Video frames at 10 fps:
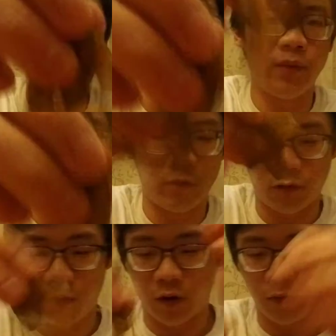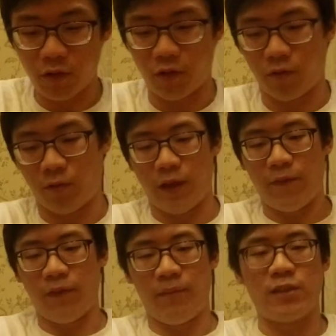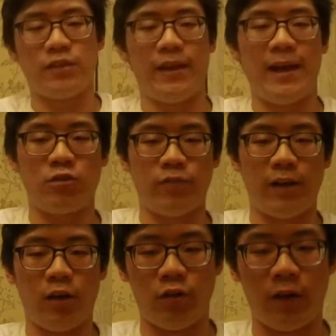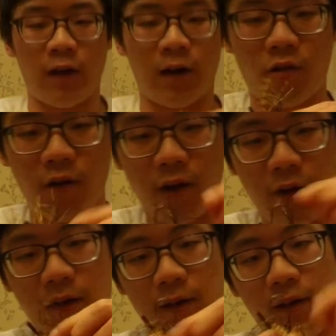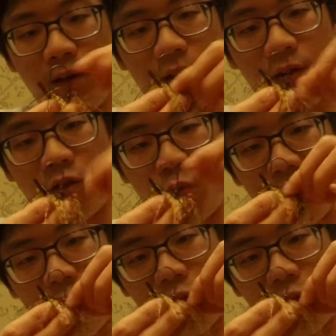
Alabama craw. This is definitely matching the hatch right here, you guys. So we're